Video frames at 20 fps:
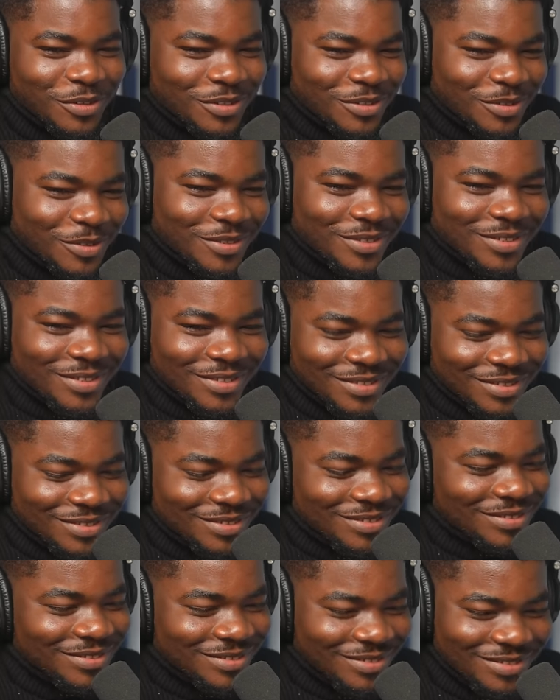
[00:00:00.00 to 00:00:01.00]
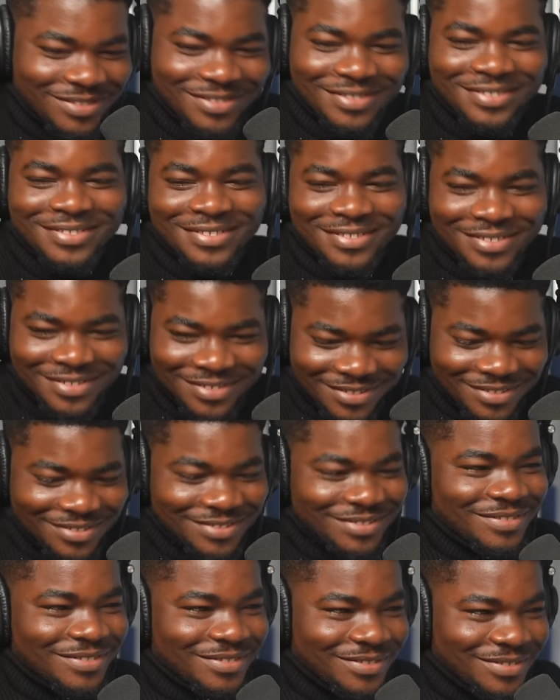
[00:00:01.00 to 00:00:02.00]
own it. Like, prior
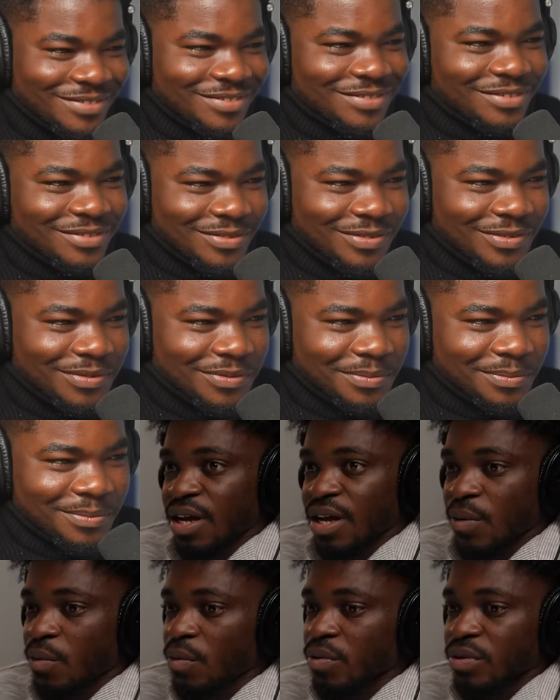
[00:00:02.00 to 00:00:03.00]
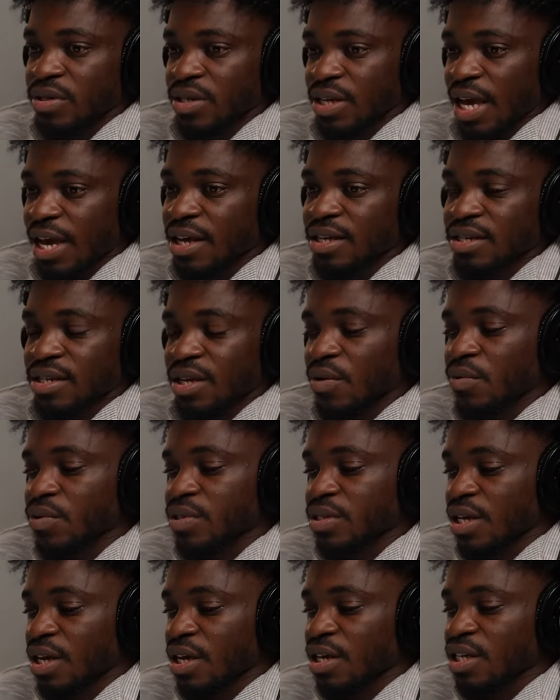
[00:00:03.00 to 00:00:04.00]
to NFTs, I guess that was
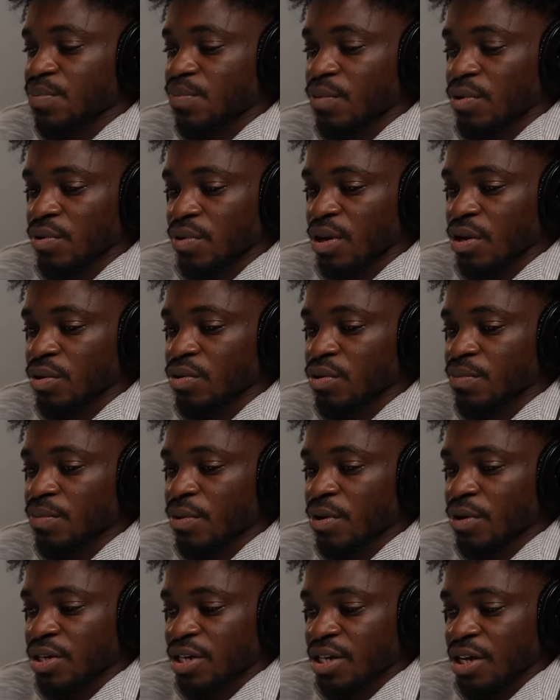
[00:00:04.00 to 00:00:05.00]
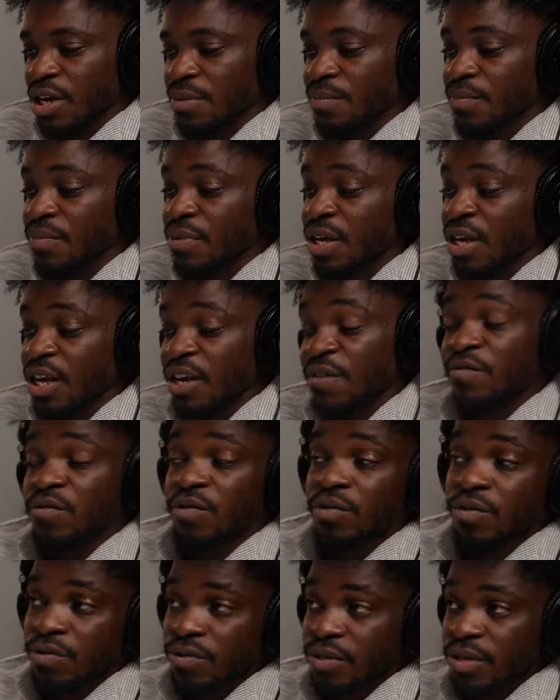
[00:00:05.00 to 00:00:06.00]
the case. But on the blockchain, if
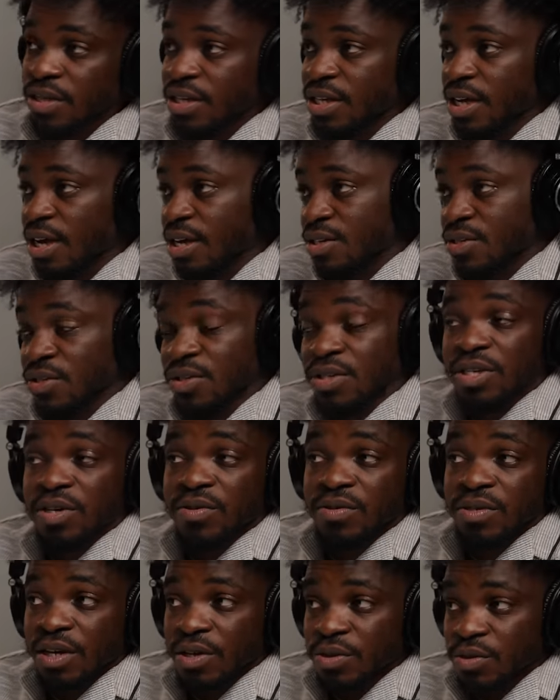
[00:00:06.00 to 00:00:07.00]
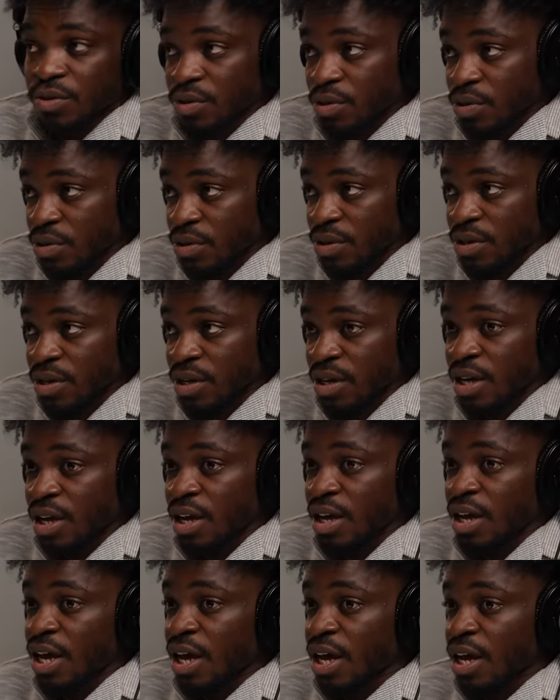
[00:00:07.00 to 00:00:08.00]
Google decides to sell their logo,
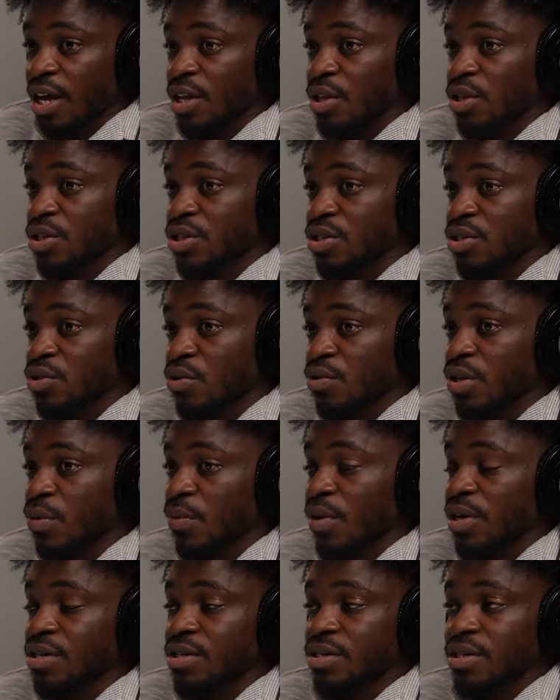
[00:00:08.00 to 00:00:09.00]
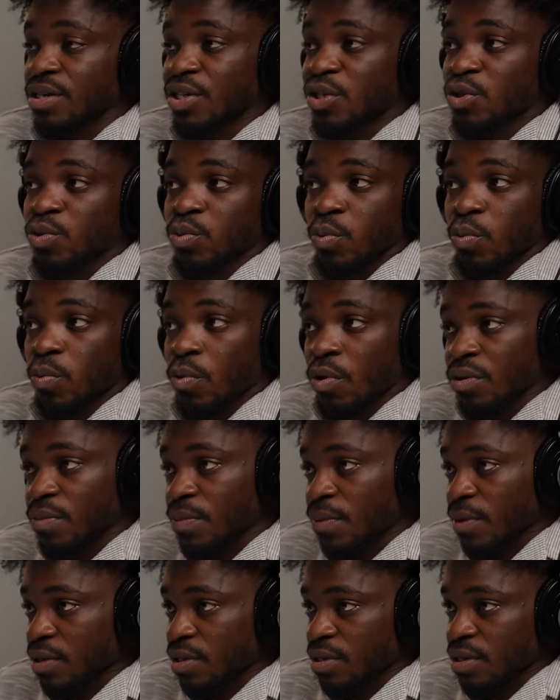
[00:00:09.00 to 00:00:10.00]
it's only registered to one
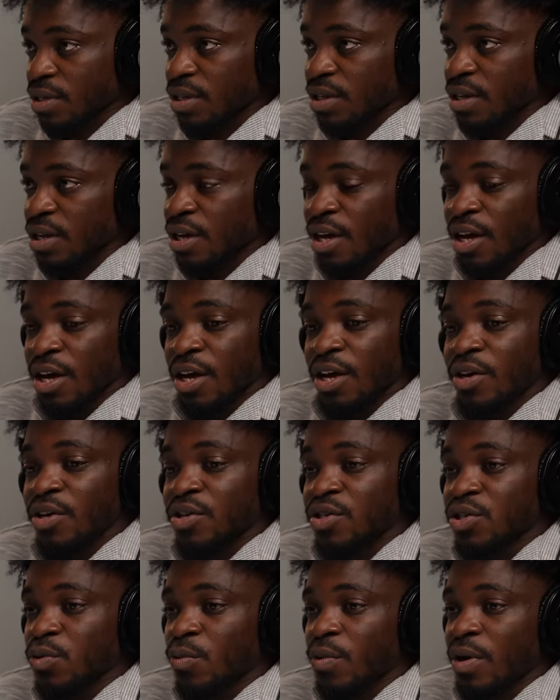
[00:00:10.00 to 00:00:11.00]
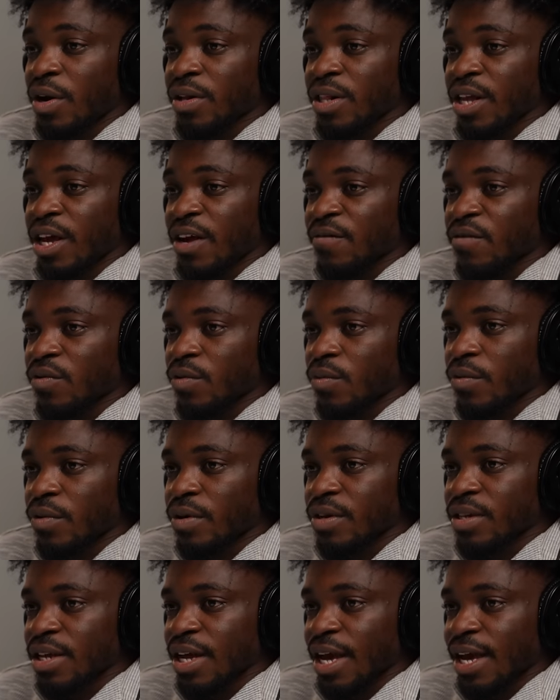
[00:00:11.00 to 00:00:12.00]
person. So while
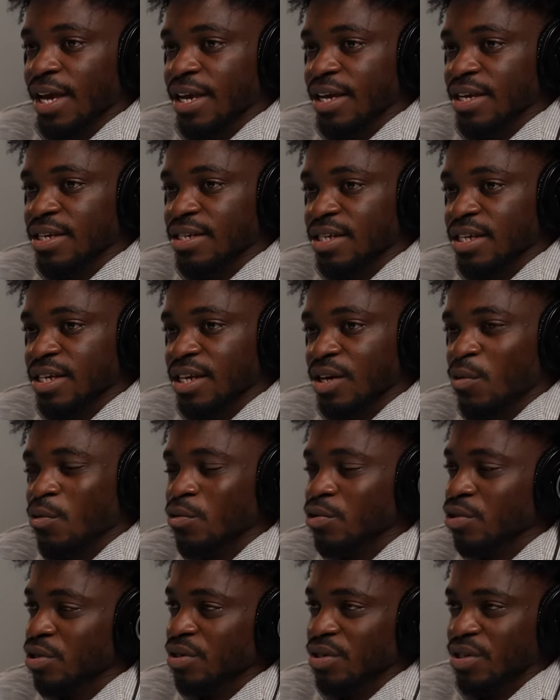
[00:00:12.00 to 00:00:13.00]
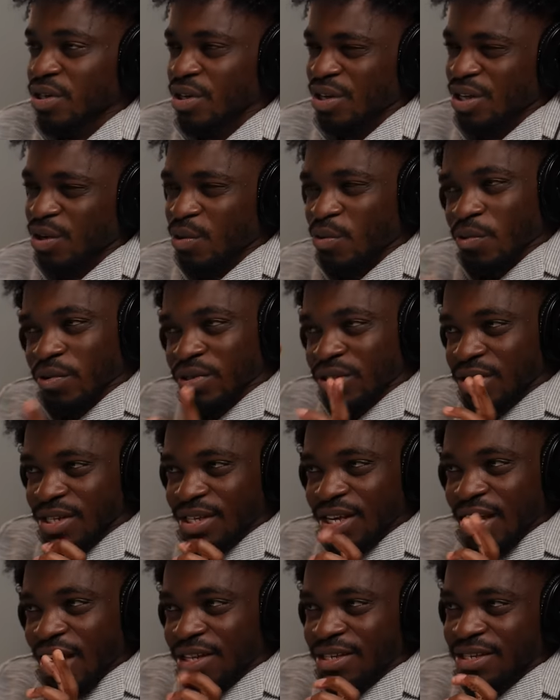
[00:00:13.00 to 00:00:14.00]
everyone, I guess, quote unquote,
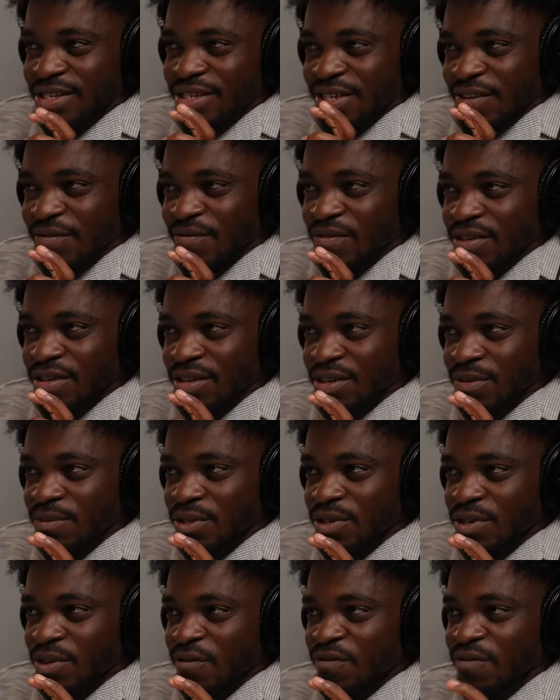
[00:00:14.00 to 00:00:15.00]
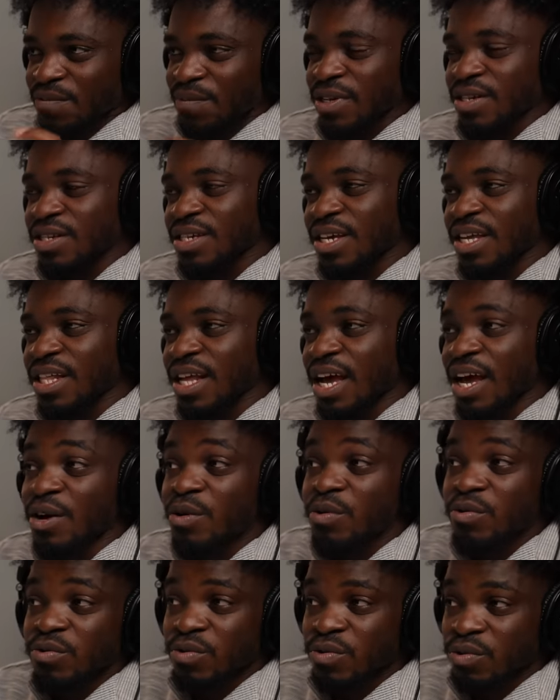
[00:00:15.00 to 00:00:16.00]
are deceiving themselves by saying, I
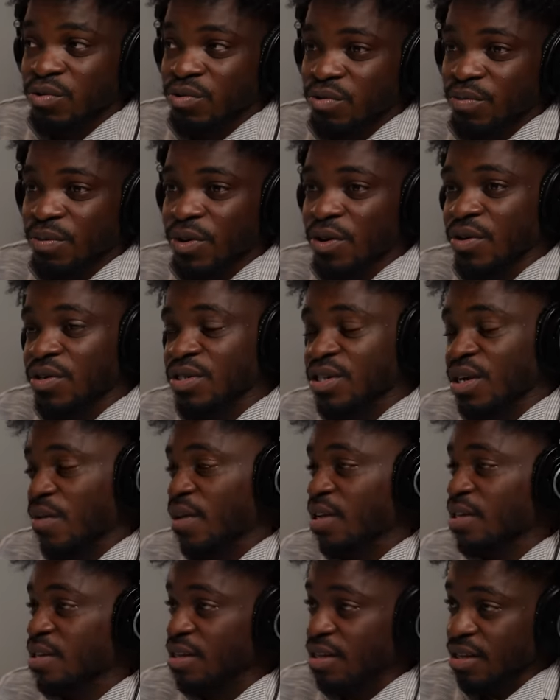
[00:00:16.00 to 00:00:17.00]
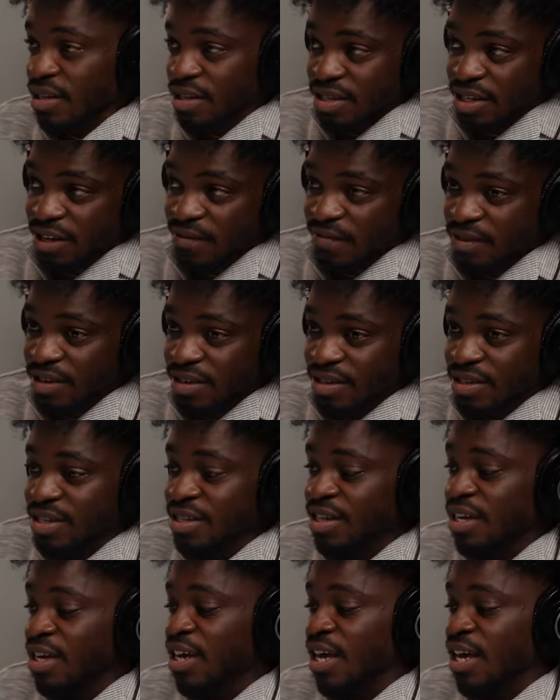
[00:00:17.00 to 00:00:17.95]
own Google because I right clicked and saved this,